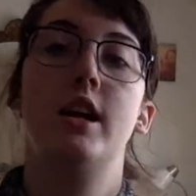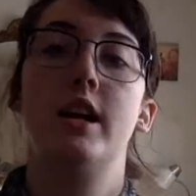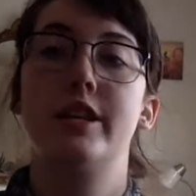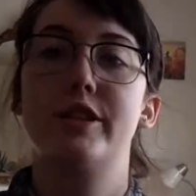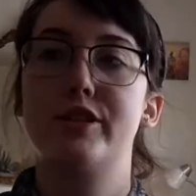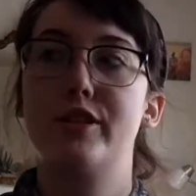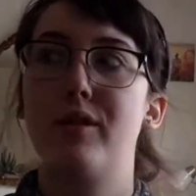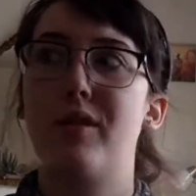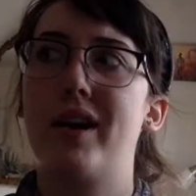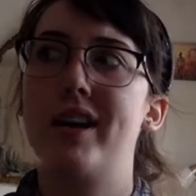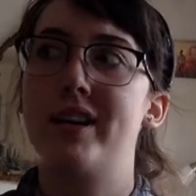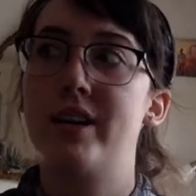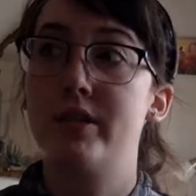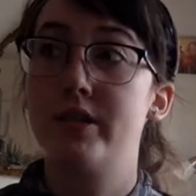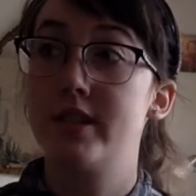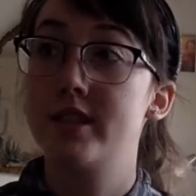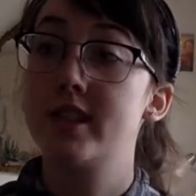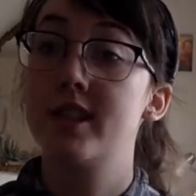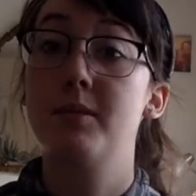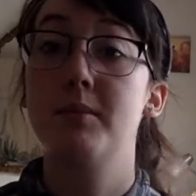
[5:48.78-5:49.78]
So I know
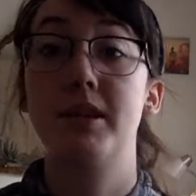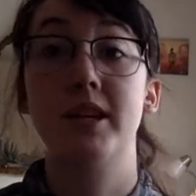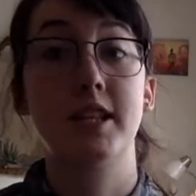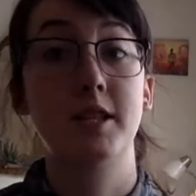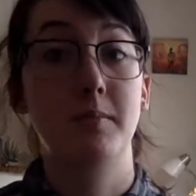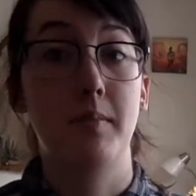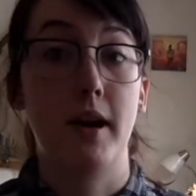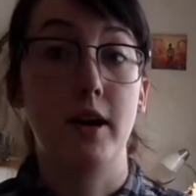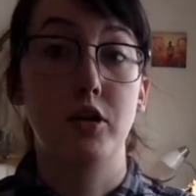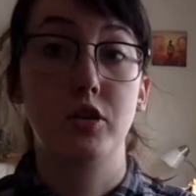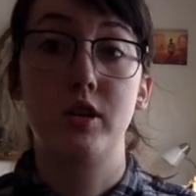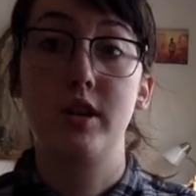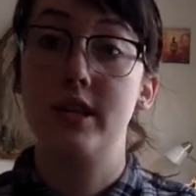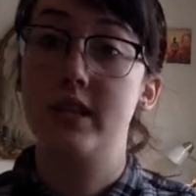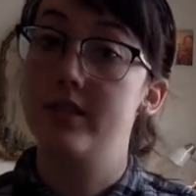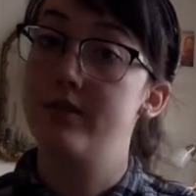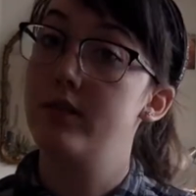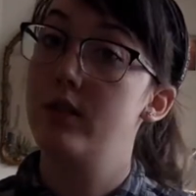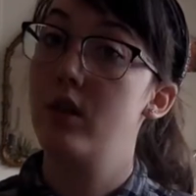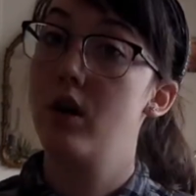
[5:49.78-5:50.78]
this can be especially
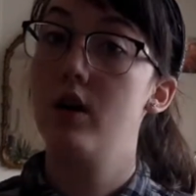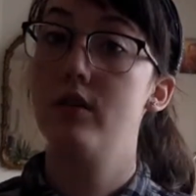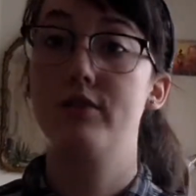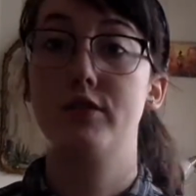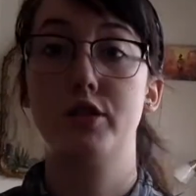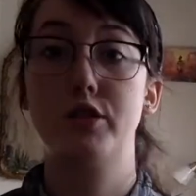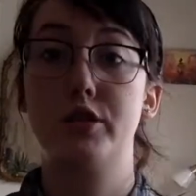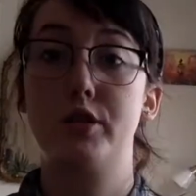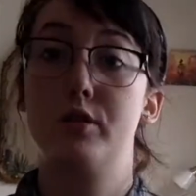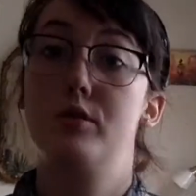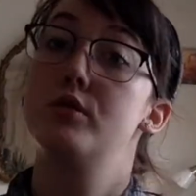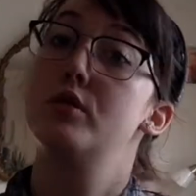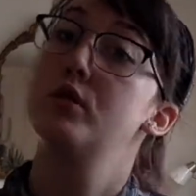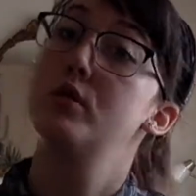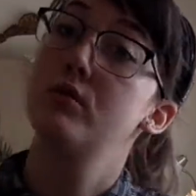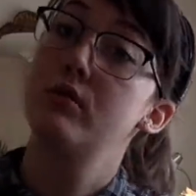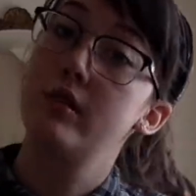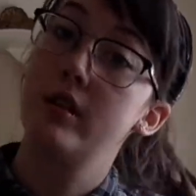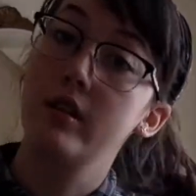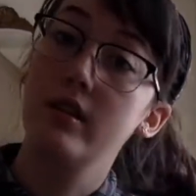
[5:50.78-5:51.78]
difficult for students
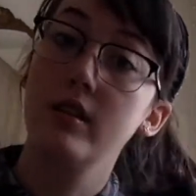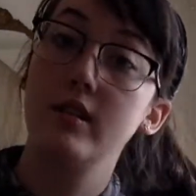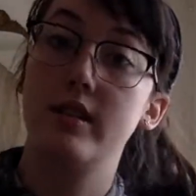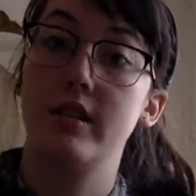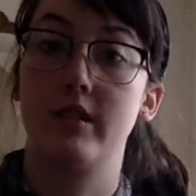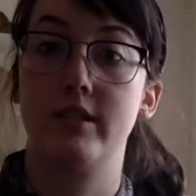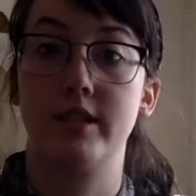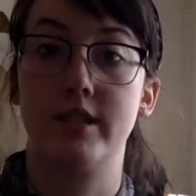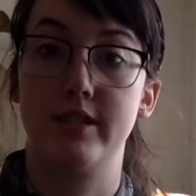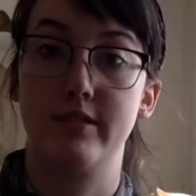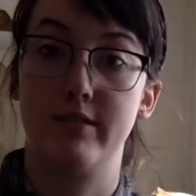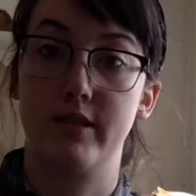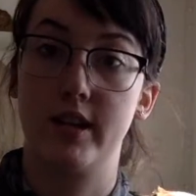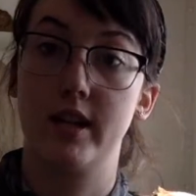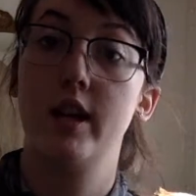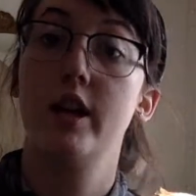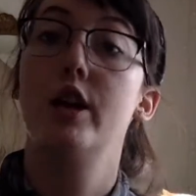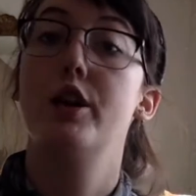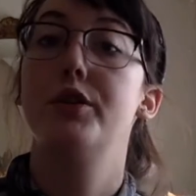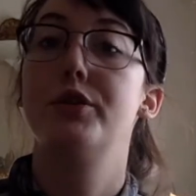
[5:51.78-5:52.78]
who learn a little different.
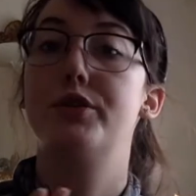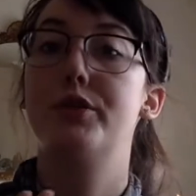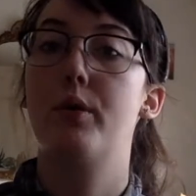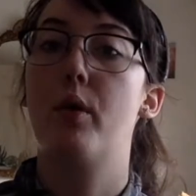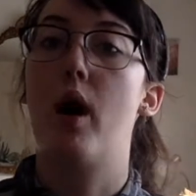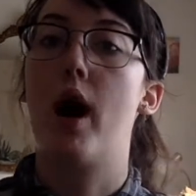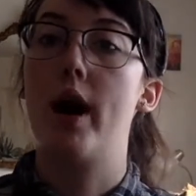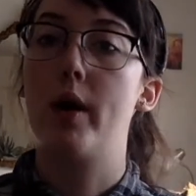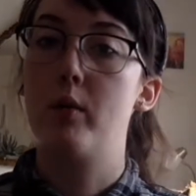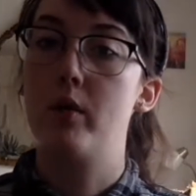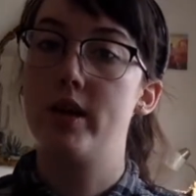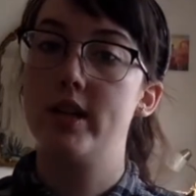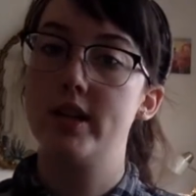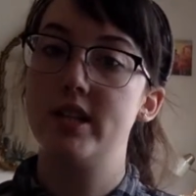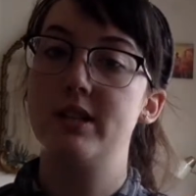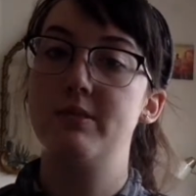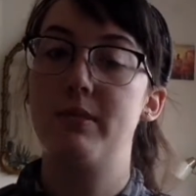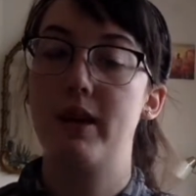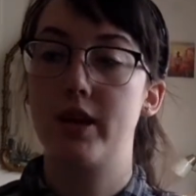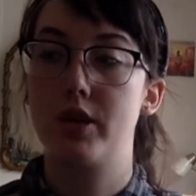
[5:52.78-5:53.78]
So I wanted
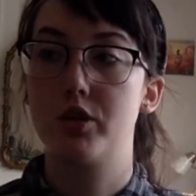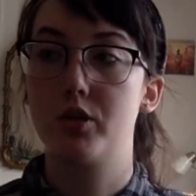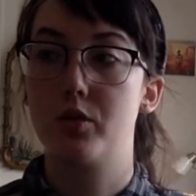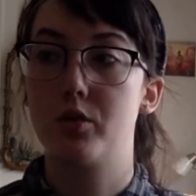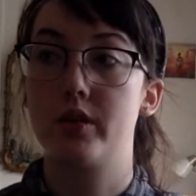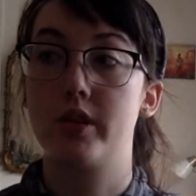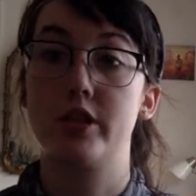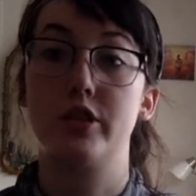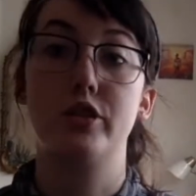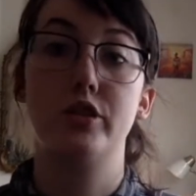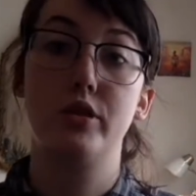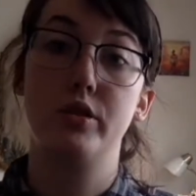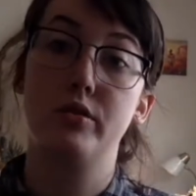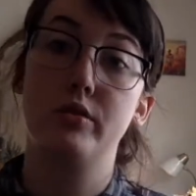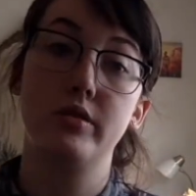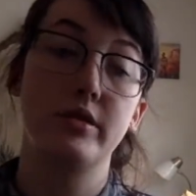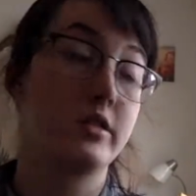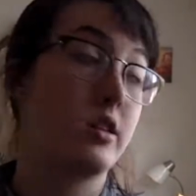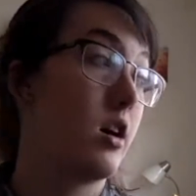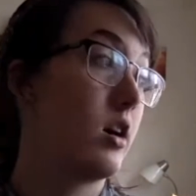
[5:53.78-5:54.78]
to make sure that
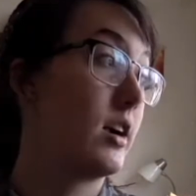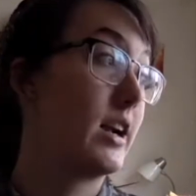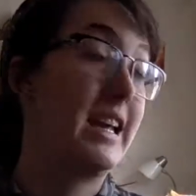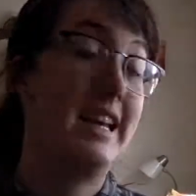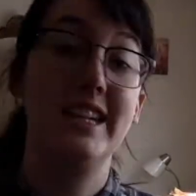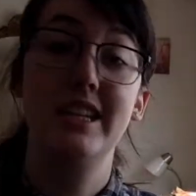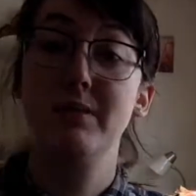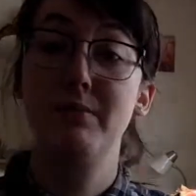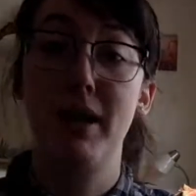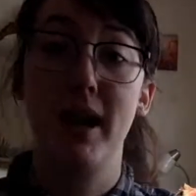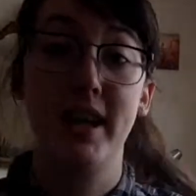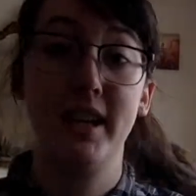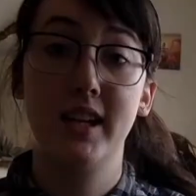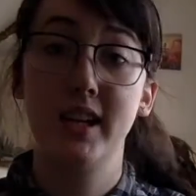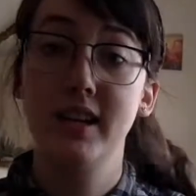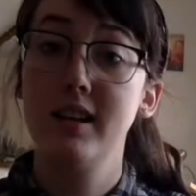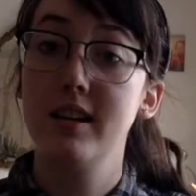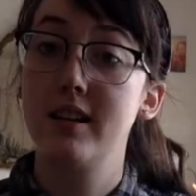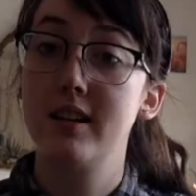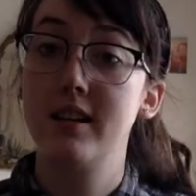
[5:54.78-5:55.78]
students are
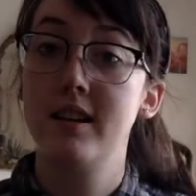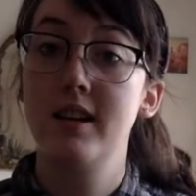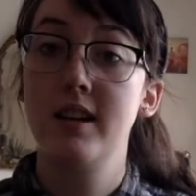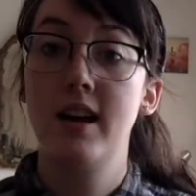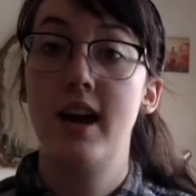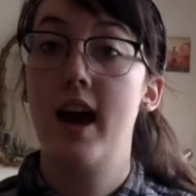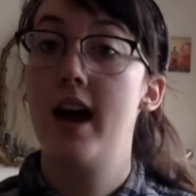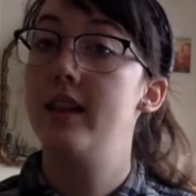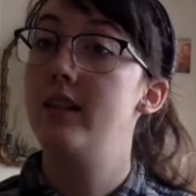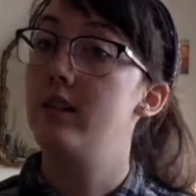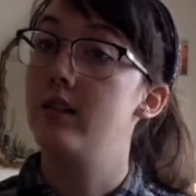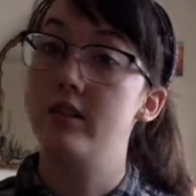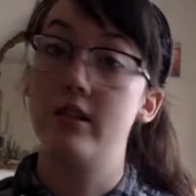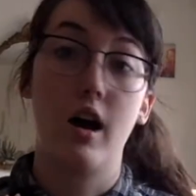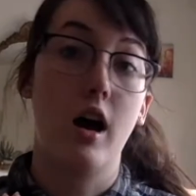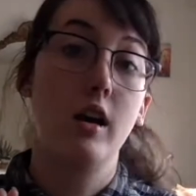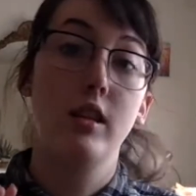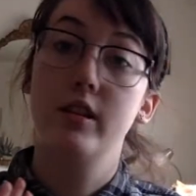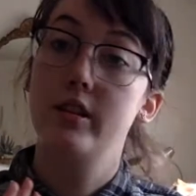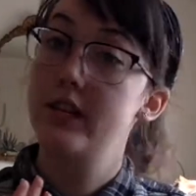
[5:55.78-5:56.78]
independent and they're
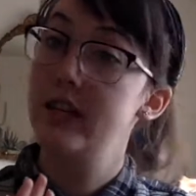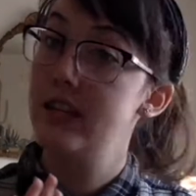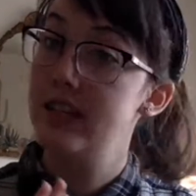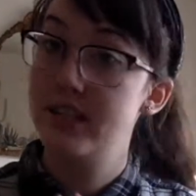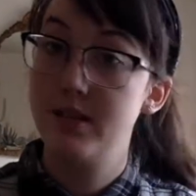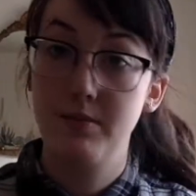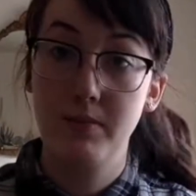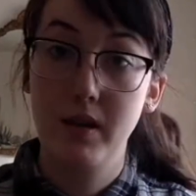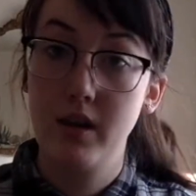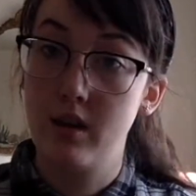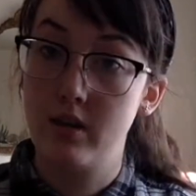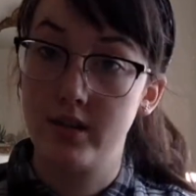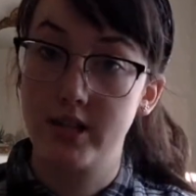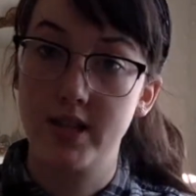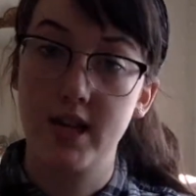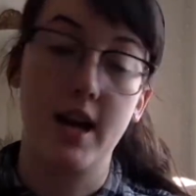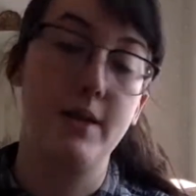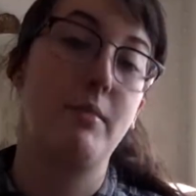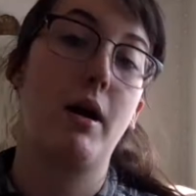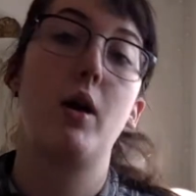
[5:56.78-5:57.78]
not looking to me all the
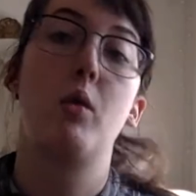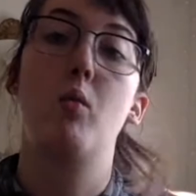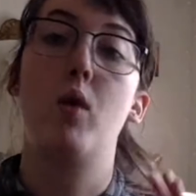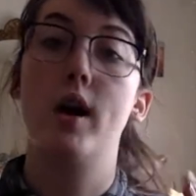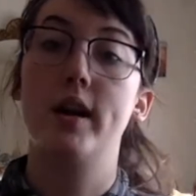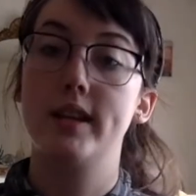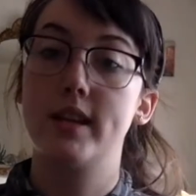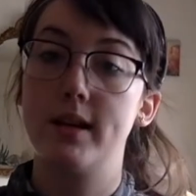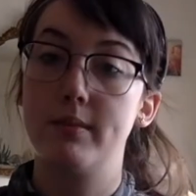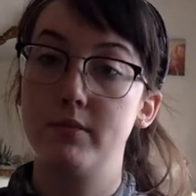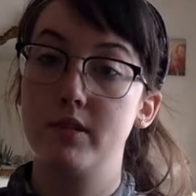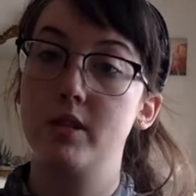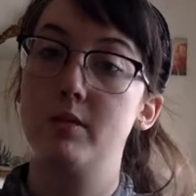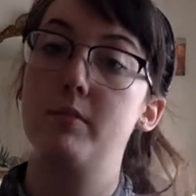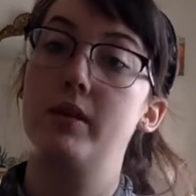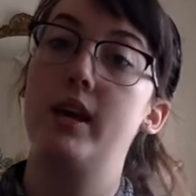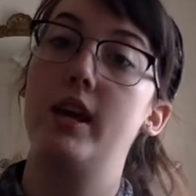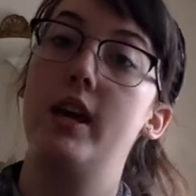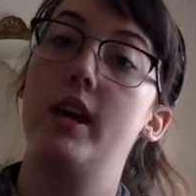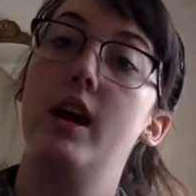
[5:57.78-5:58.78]
time. I want them to
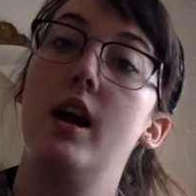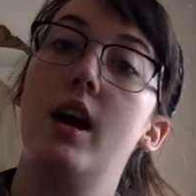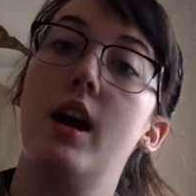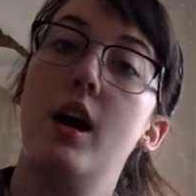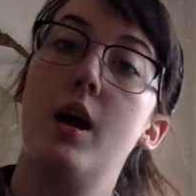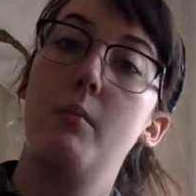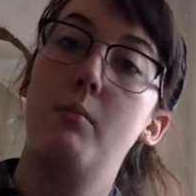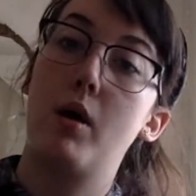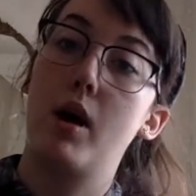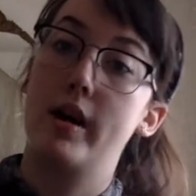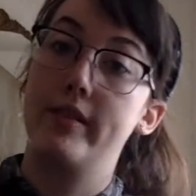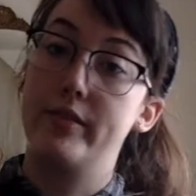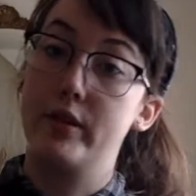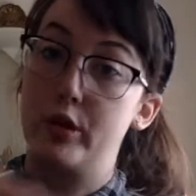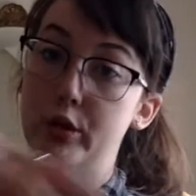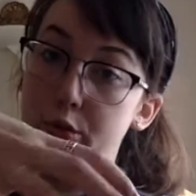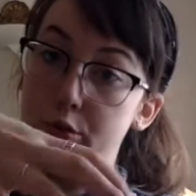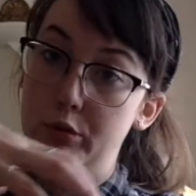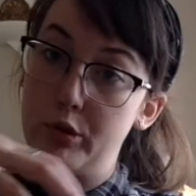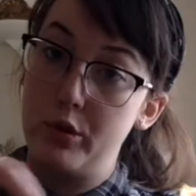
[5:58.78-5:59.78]
be part of a
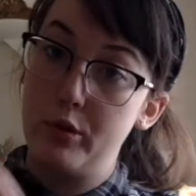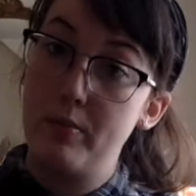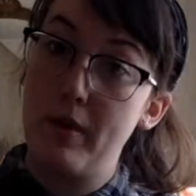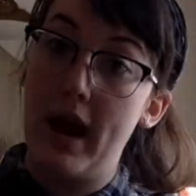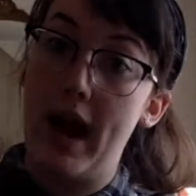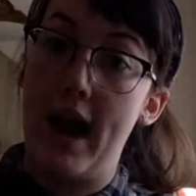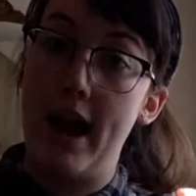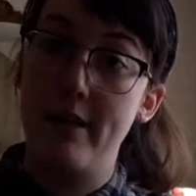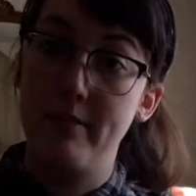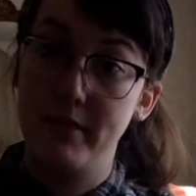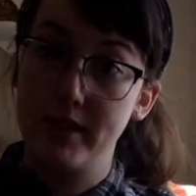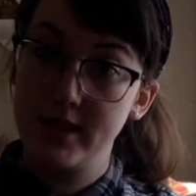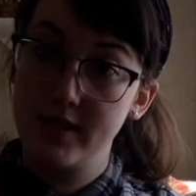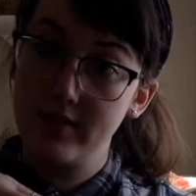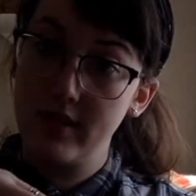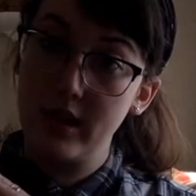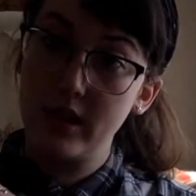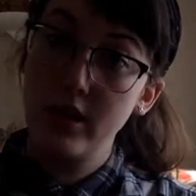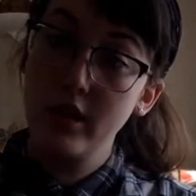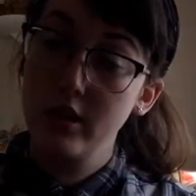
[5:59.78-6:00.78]
group
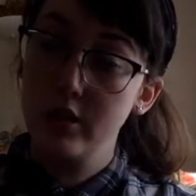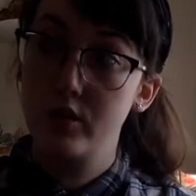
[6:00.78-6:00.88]
atmosphere.